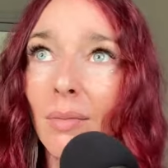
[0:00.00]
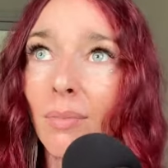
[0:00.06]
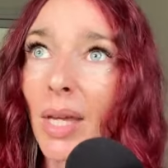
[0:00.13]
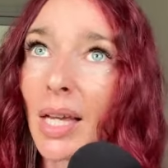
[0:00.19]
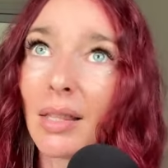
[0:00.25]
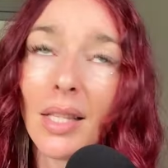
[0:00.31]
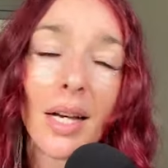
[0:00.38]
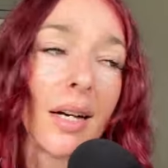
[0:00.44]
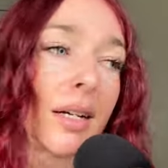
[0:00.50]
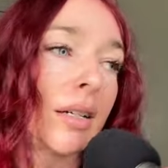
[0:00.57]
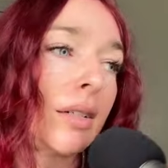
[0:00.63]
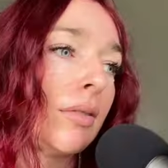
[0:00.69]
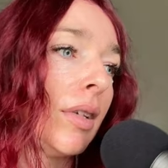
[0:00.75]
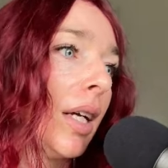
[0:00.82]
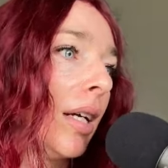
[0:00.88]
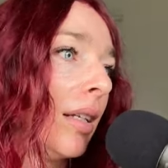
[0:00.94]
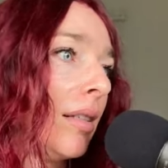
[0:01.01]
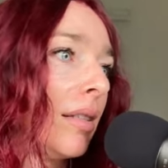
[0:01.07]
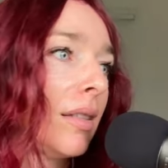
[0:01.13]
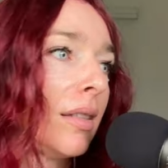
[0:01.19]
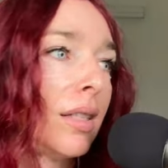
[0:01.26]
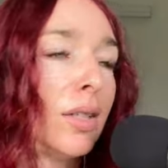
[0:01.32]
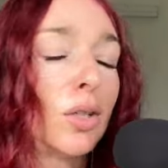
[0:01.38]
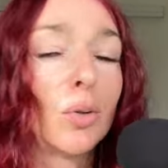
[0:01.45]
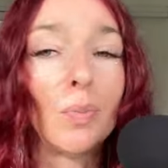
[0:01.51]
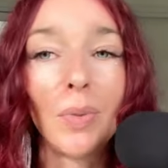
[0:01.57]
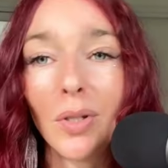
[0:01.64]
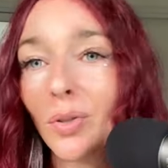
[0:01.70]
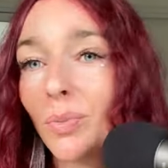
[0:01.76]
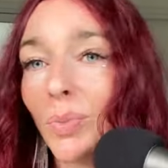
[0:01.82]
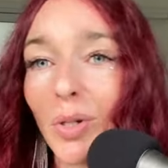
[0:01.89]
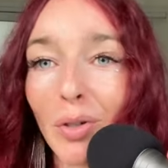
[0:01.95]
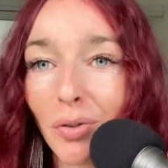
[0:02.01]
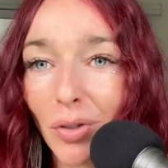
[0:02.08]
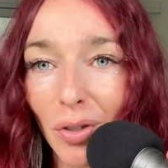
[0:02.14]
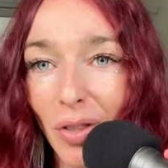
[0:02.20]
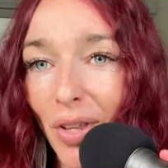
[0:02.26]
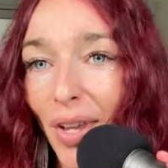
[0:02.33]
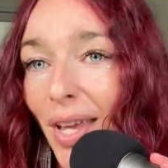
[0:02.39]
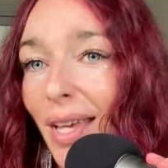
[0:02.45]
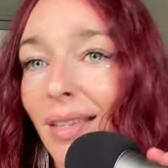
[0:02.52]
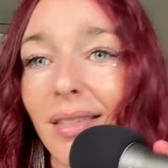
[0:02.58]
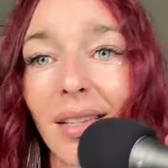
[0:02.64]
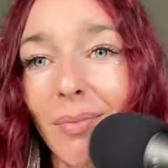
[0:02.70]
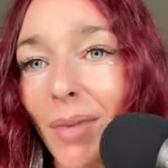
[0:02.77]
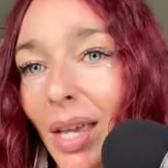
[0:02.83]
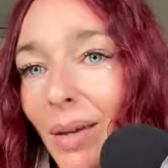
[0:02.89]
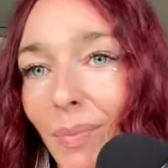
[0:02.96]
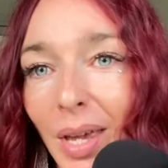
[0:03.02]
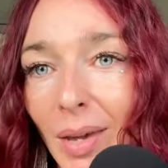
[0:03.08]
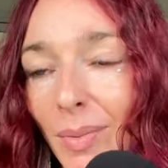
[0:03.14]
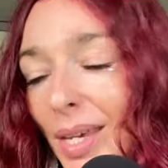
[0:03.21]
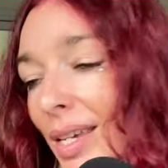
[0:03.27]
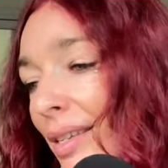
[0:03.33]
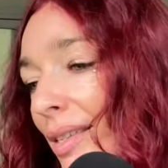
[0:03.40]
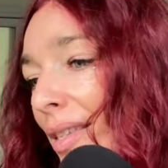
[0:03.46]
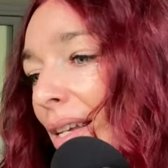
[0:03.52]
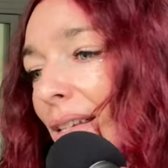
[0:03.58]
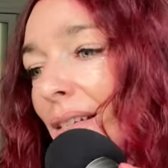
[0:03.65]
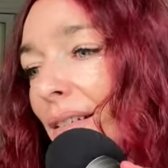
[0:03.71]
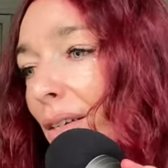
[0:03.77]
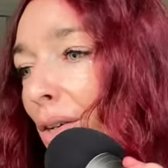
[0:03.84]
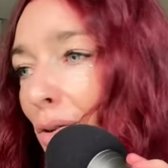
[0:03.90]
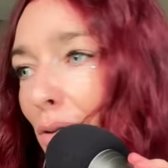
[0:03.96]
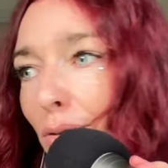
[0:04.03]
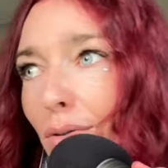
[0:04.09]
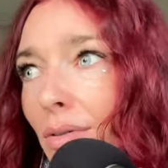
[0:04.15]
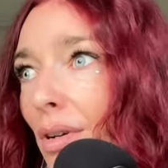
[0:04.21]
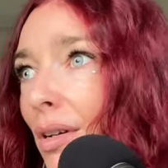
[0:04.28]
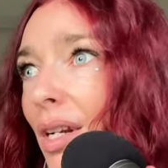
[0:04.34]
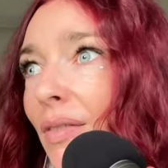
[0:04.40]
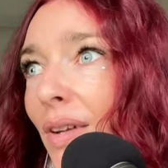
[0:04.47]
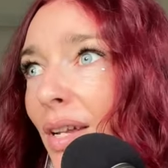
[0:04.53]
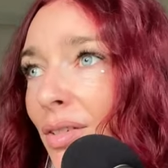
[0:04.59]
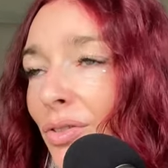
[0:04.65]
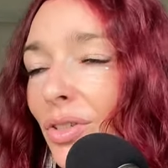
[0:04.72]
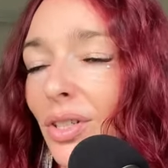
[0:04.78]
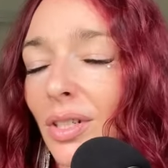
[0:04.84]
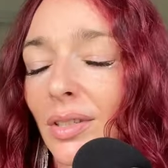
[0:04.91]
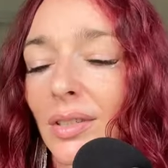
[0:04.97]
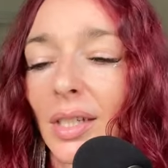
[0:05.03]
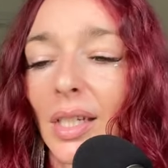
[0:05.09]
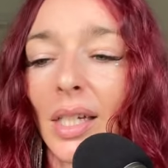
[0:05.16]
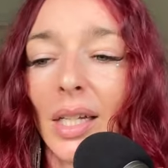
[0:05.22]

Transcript: make love and you know build beautiful things and make babies and go on adventures.